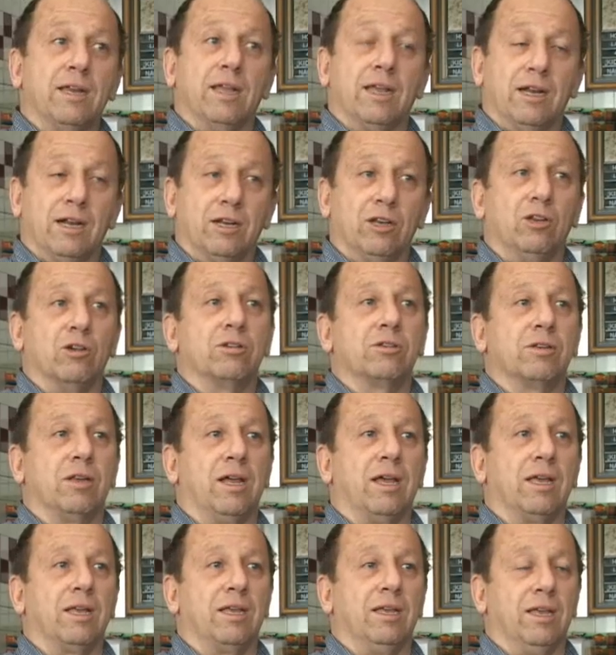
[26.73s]
it, and it looks
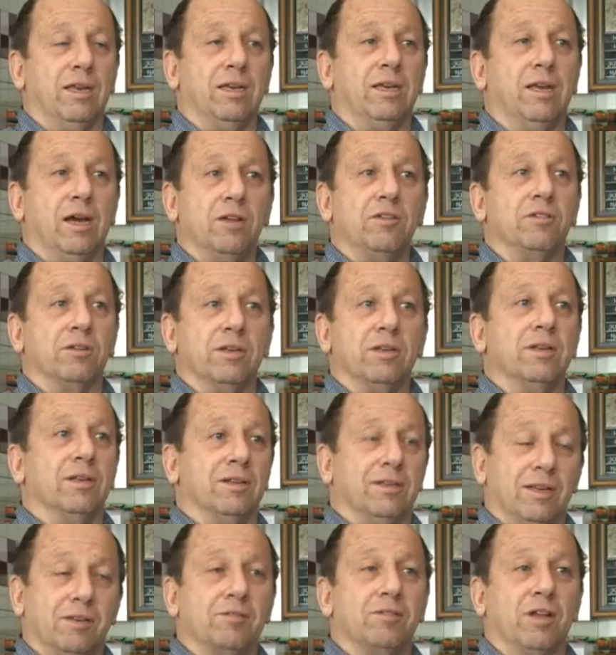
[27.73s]
like it does it.
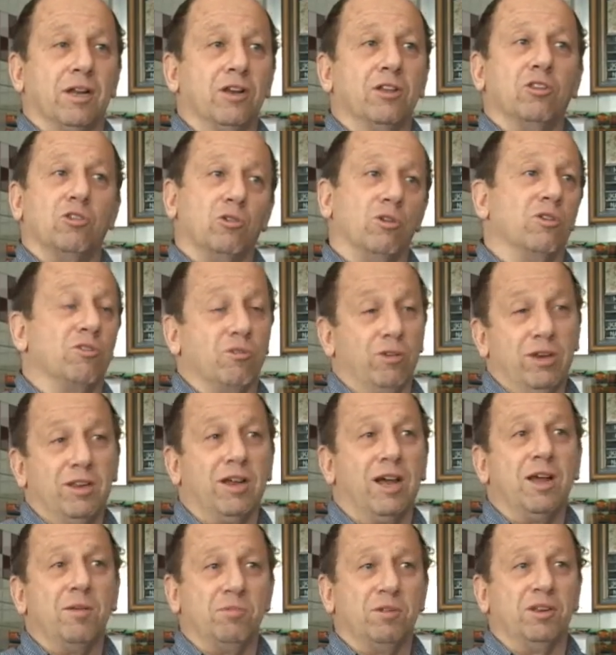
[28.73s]
It's done it two or three
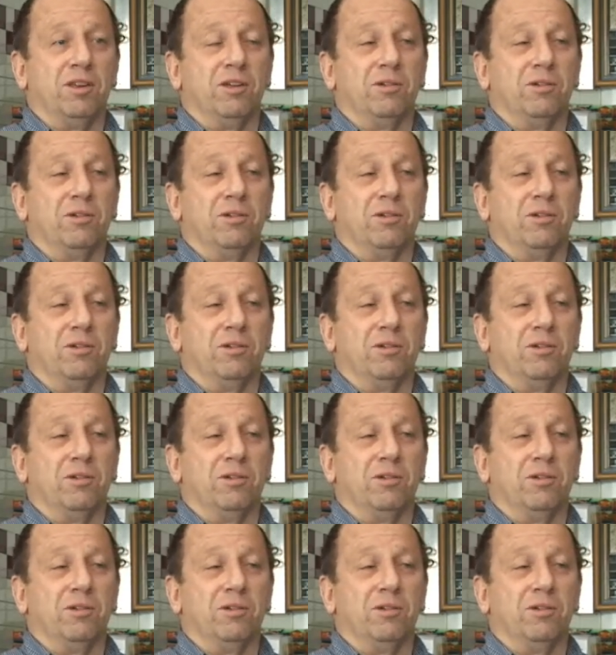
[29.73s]
times